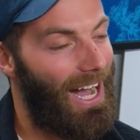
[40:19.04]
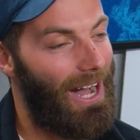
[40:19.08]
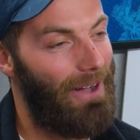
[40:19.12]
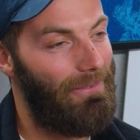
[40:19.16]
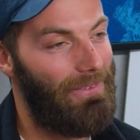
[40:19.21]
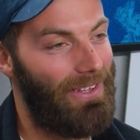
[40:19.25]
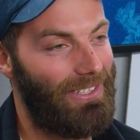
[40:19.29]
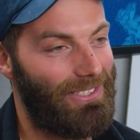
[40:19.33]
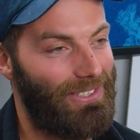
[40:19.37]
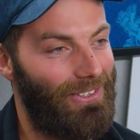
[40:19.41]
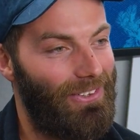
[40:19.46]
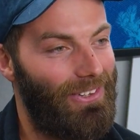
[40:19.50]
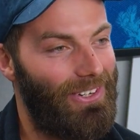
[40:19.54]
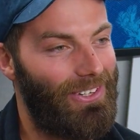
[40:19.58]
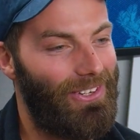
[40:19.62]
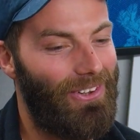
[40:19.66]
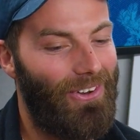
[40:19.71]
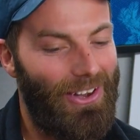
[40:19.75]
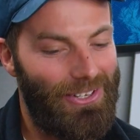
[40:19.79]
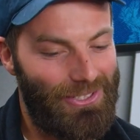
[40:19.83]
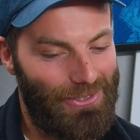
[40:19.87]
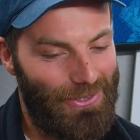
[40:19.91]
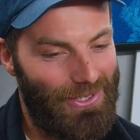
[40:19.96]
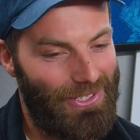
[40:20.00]
there's a lot of
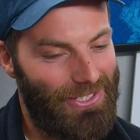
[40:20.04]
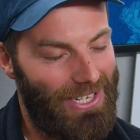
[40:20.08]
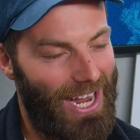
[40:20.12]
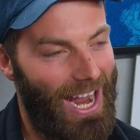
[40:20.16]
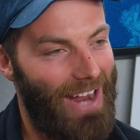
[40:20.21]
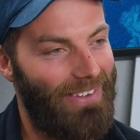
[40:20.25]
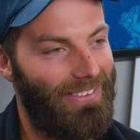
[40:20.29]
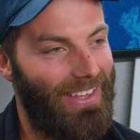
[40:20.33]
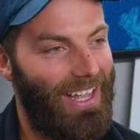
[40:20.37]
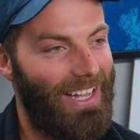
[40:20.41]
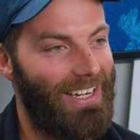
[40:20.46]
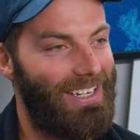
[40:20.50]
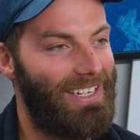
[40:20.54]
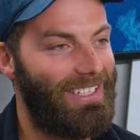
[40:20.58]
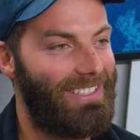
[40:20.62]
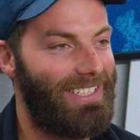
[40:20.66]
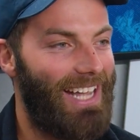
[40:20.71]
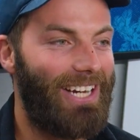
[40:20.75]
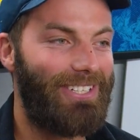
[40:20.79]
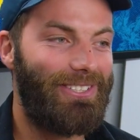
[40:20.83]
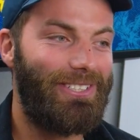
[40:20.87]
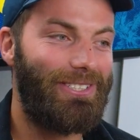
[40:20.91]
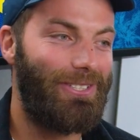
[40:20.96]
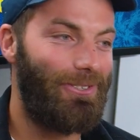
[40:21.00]
guys who shave their head and it's
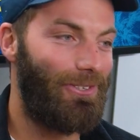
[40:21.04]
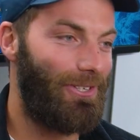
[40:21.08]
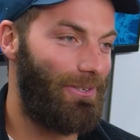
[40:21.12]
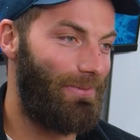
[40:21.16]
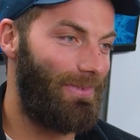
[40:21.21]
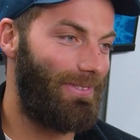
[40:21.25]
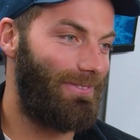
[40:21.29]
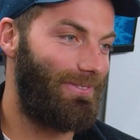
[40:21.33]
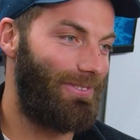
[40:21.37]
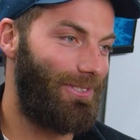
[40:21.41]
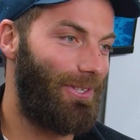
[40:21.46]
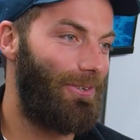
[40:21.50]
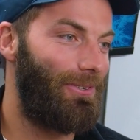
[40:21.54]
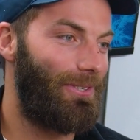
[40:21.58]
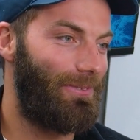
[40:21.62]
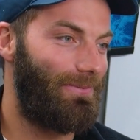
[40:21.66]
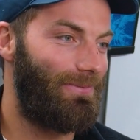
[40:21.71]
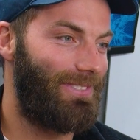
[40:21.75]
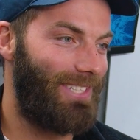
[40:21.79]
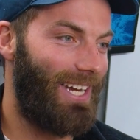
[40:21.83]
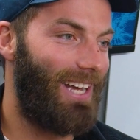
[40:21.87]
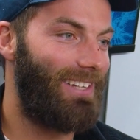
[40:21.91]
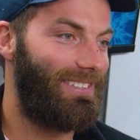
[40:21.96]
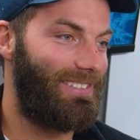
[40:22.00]
actually doing
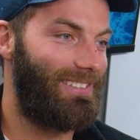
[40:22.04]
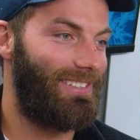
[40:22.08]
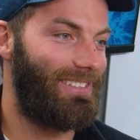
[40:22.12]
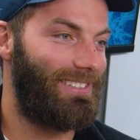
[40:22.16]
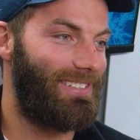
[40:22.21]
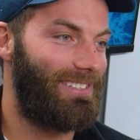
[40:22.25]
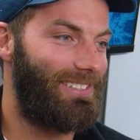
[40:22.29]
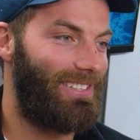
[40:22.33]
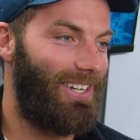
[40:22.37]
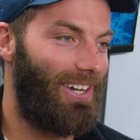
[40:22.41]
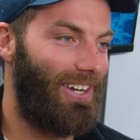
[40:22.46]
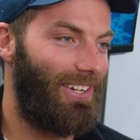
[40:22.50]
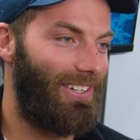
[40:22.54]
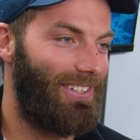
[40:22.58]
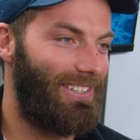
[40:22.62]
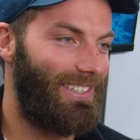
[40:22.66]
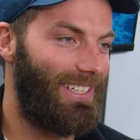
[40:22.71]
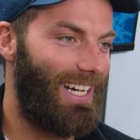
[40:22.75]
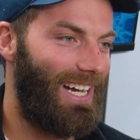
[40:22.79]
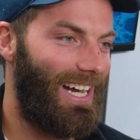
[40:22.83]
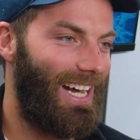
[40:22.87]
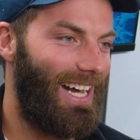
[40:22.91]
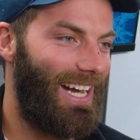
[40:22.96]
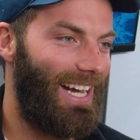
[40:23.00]
them justice. So
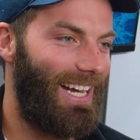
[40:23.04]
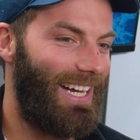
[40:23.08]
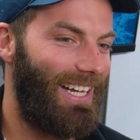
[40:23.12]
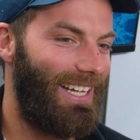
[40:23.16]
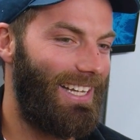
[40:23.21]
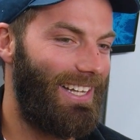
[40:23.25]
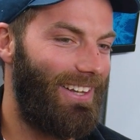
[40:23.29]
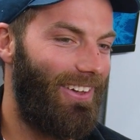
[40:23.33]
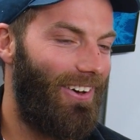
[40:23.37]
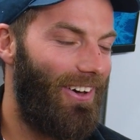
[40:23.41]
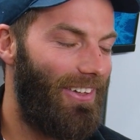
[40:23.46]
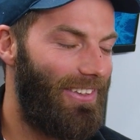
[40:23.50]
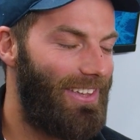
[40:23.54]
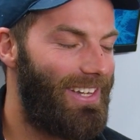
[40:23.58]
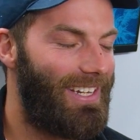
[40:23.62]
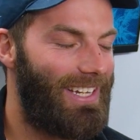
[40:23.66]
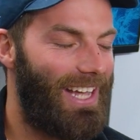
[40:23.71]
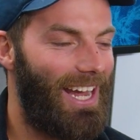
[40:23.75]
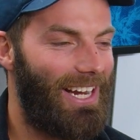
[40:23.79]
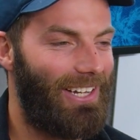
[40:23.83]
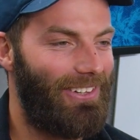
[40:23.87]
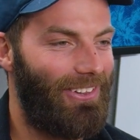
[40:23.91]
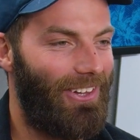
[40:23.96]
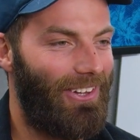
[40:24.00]
I think
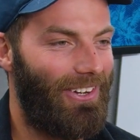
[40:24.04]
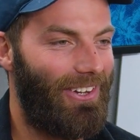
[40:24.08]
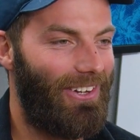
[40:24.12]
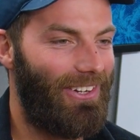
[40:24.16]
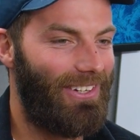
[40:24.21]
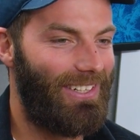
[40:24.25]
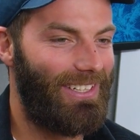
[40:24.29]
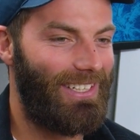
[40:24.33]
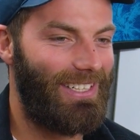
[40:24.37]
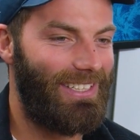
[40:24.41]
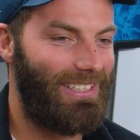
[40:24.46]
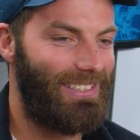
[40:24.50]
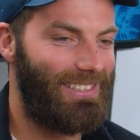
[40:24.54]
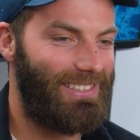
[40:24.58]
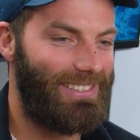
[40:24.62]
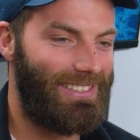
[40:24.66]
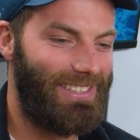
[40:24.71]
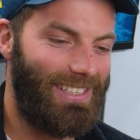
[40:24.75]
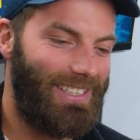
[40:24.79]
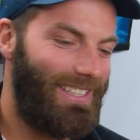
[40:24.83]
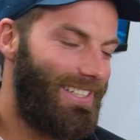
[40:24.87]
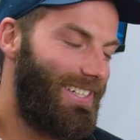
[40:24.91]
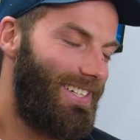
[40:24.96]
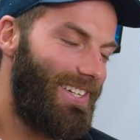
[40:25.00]
Kangalotto
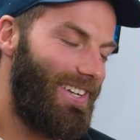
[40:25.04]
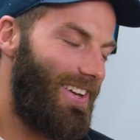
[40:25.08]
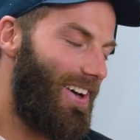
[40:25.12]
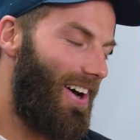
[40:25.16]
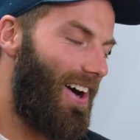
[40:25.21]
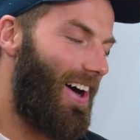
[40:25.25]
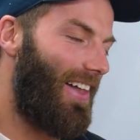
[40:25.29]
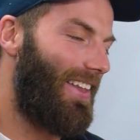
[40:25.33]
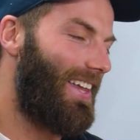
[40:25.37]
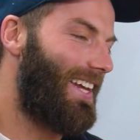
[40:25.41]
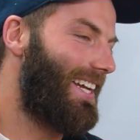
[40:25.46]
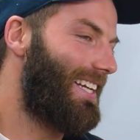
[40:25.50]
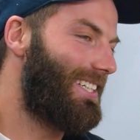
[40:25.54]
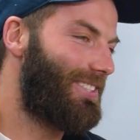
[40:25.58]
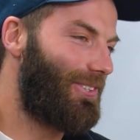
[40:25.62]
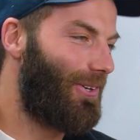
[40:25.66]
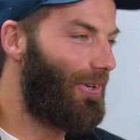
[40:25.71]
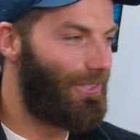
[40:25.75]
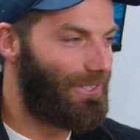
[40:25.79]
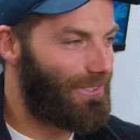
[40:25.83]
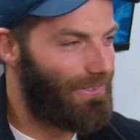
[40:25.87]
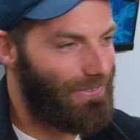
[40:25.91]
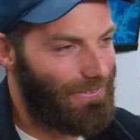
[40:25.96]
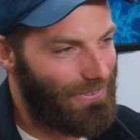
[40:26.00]
I think it's
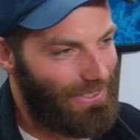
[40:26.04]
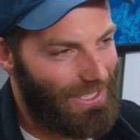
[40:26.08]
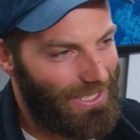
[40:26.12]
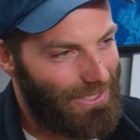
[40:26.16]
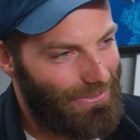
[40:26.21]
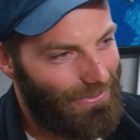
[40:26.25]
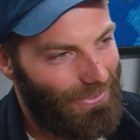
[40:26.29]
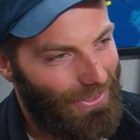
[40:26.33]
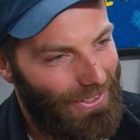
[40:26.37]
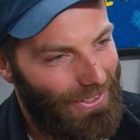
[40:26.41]
awesome just for